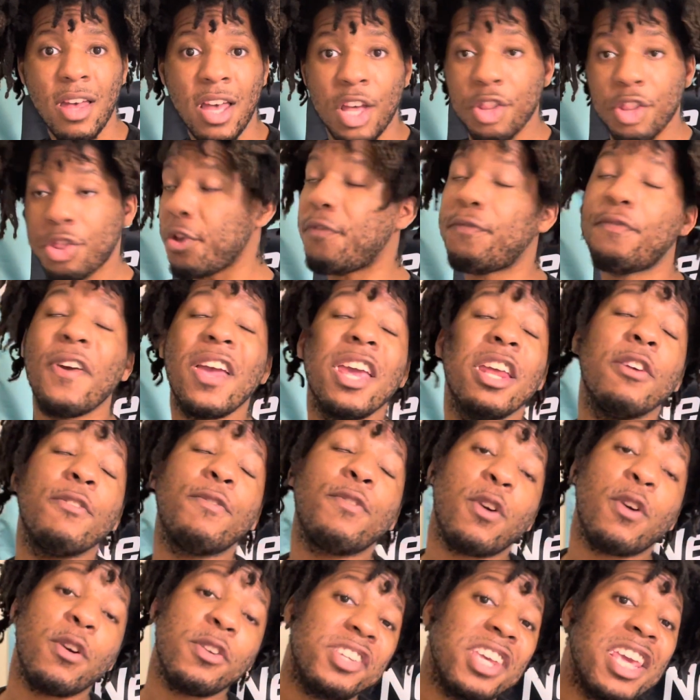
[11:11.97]
The fate of
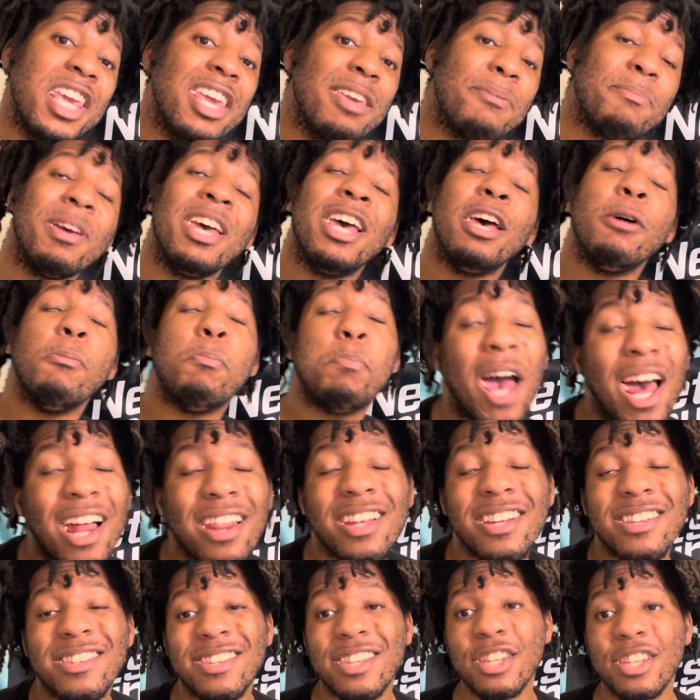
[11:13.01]
our team
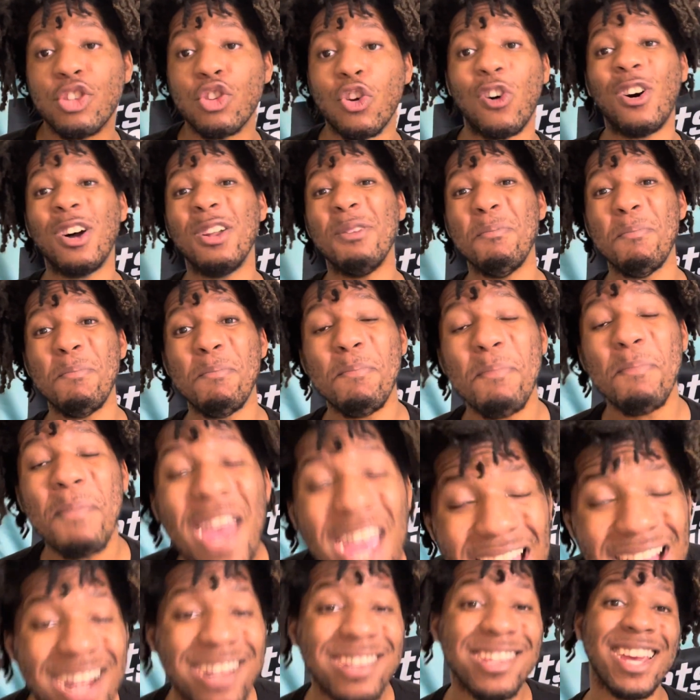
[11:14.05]
balances on
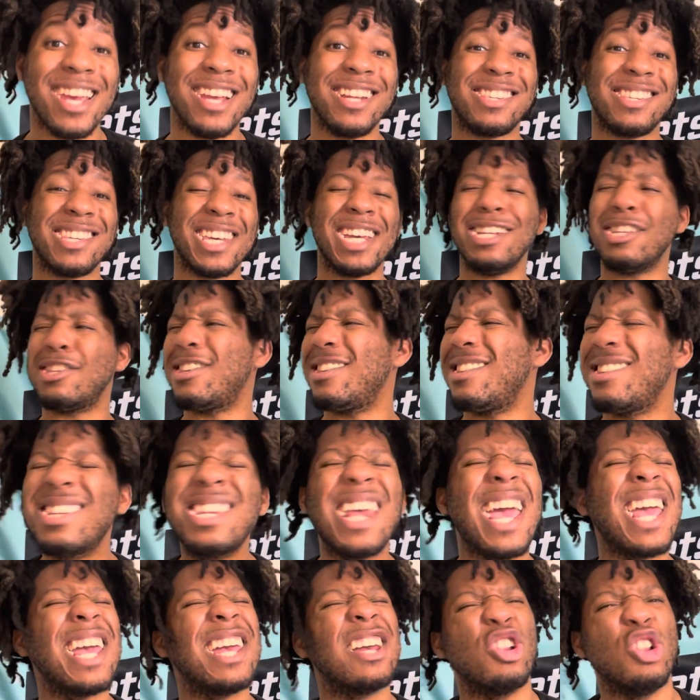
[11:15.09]
mandates and
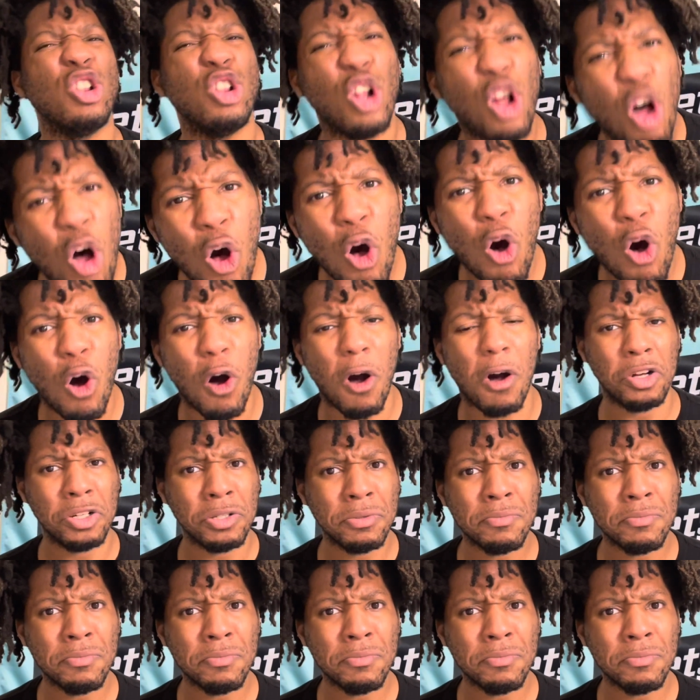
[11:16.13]
state law.